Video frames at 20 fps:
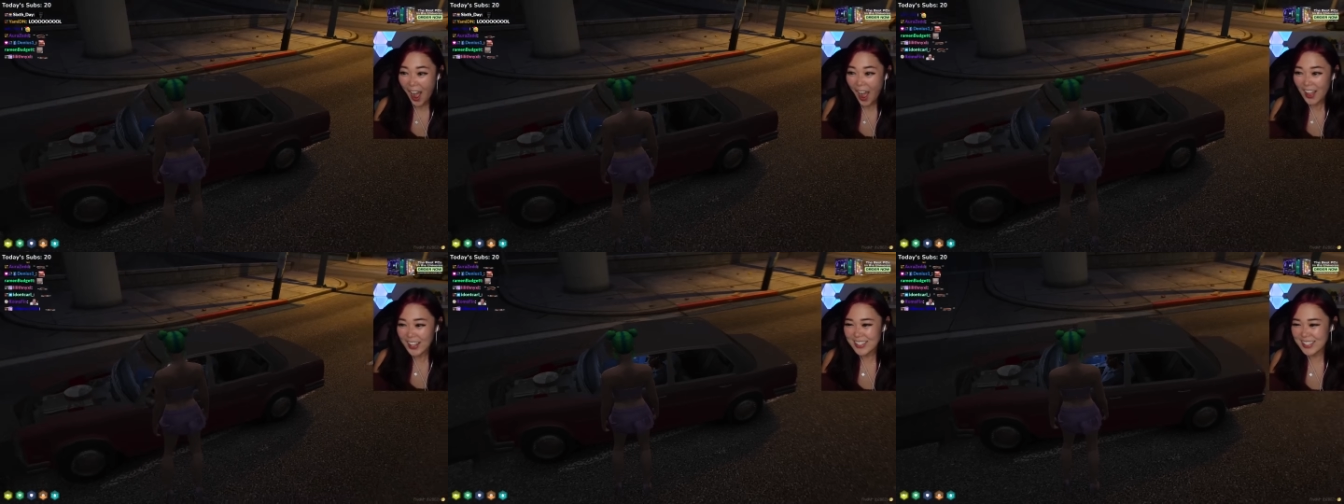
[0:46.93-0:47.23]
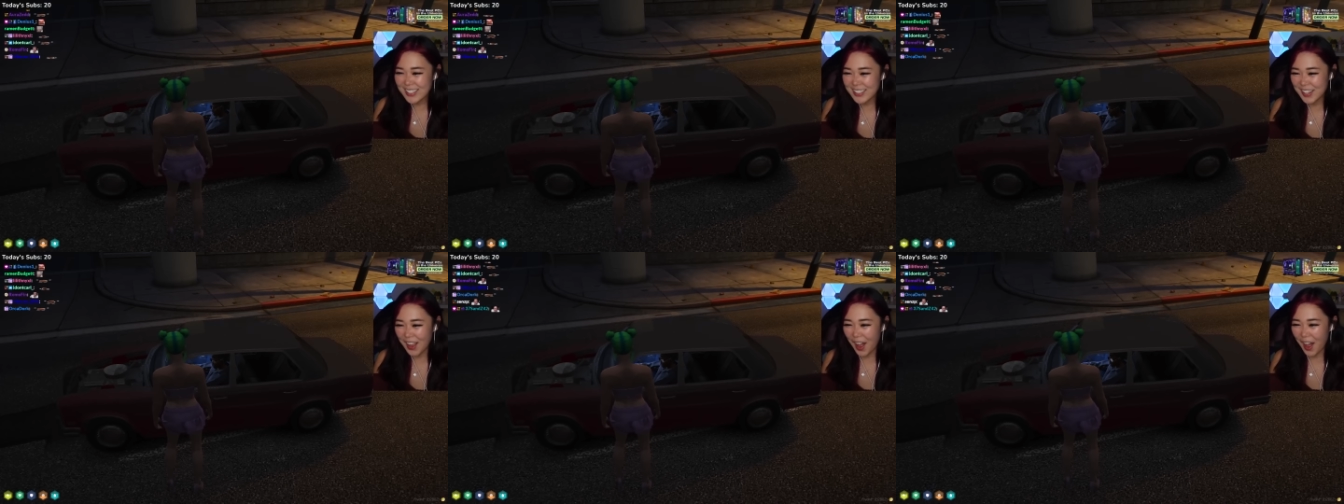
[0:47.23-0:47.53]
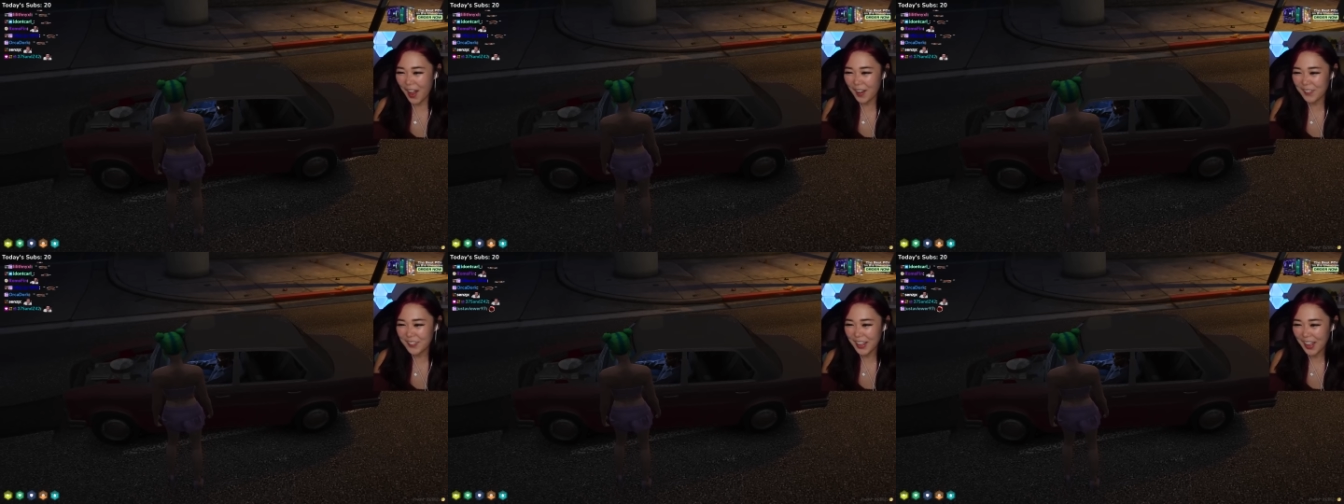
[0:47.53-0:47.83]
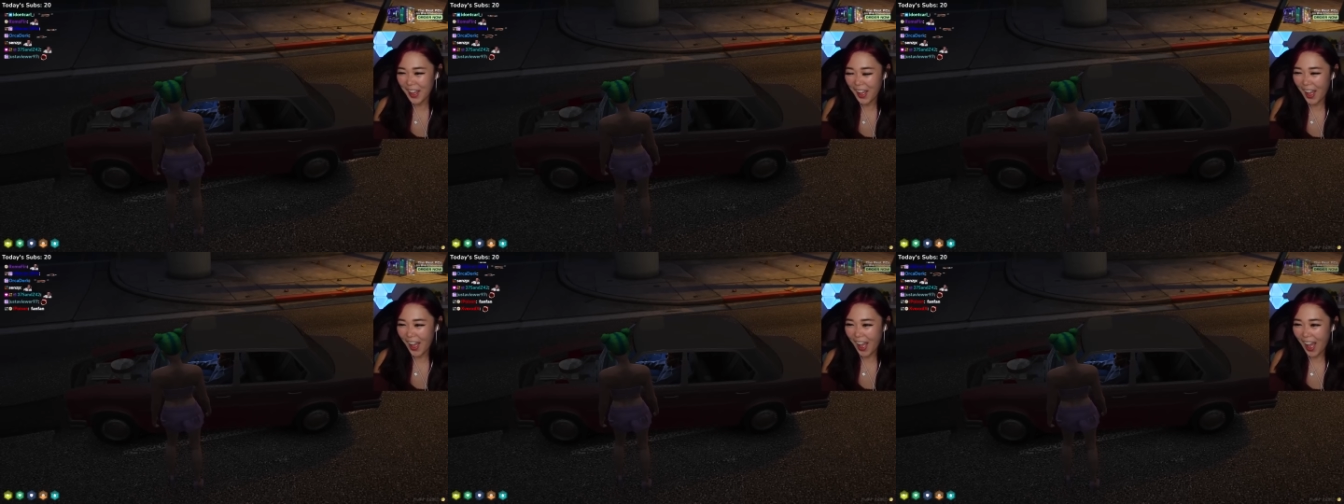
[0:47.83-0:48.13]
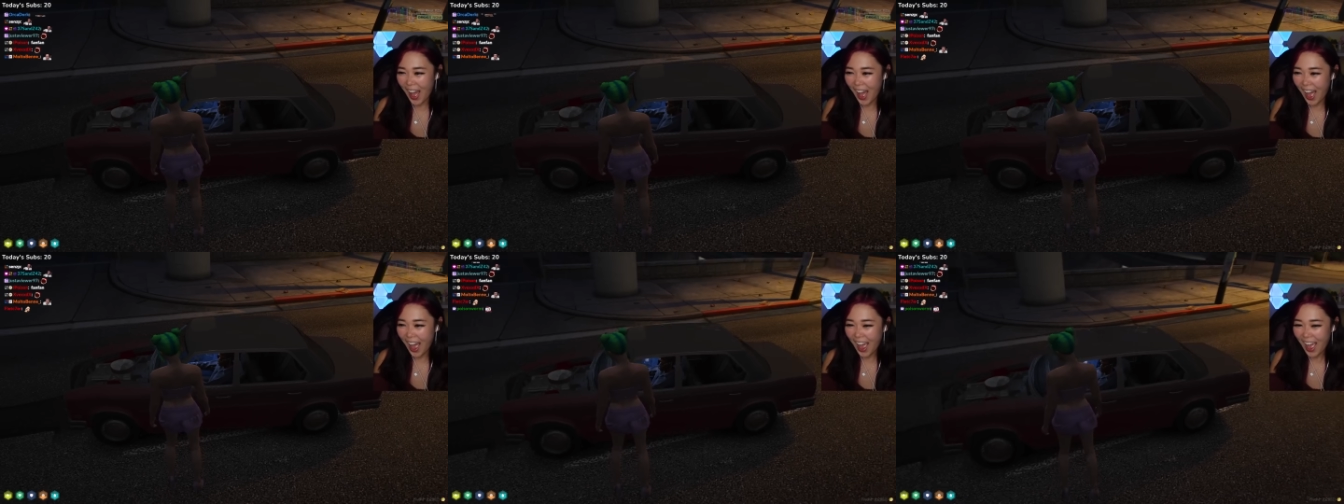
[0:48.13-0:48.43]
a Yes, you look
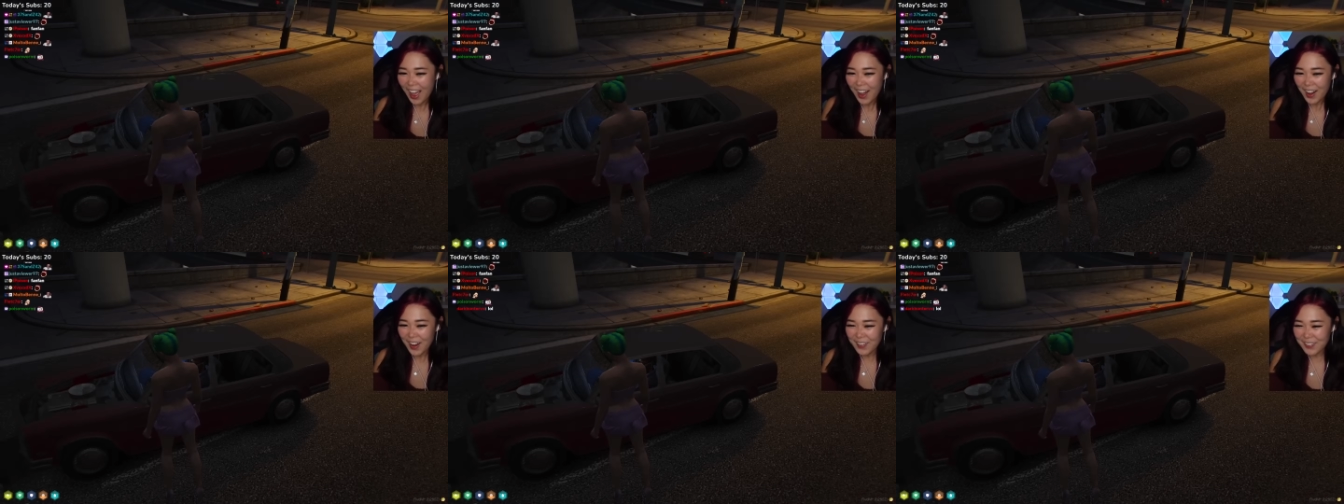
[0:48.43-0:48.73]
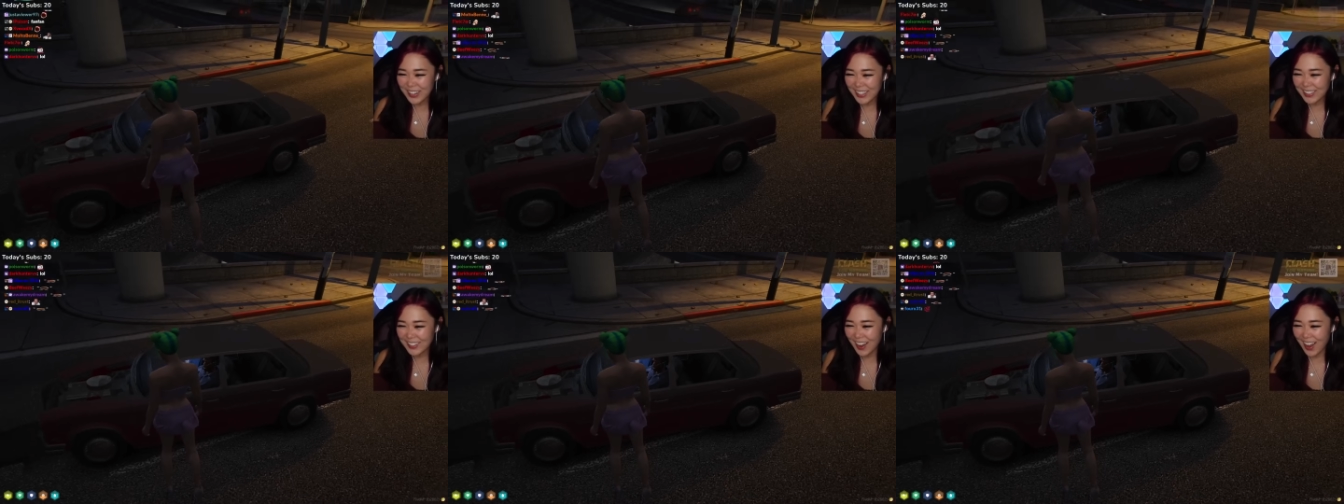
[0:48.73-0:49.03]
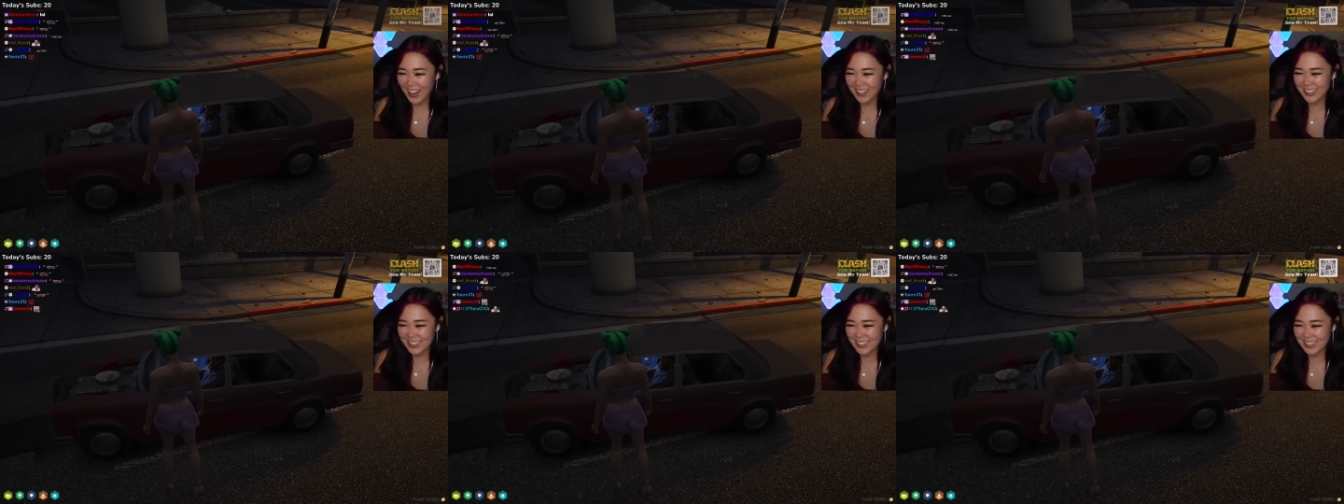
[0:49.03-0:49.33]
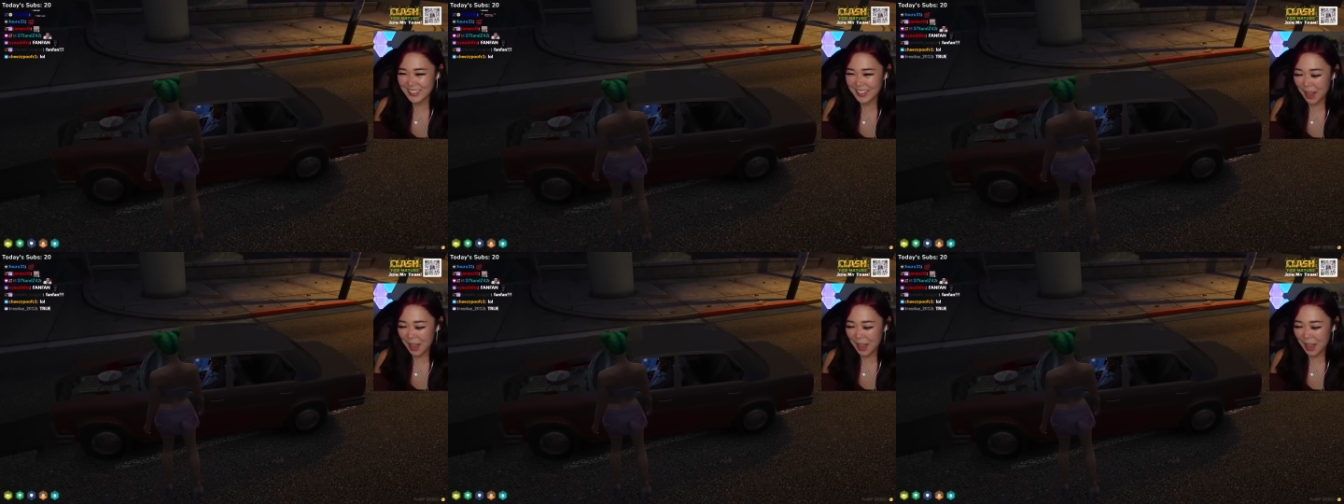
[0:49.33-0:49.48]
great. Oh my god.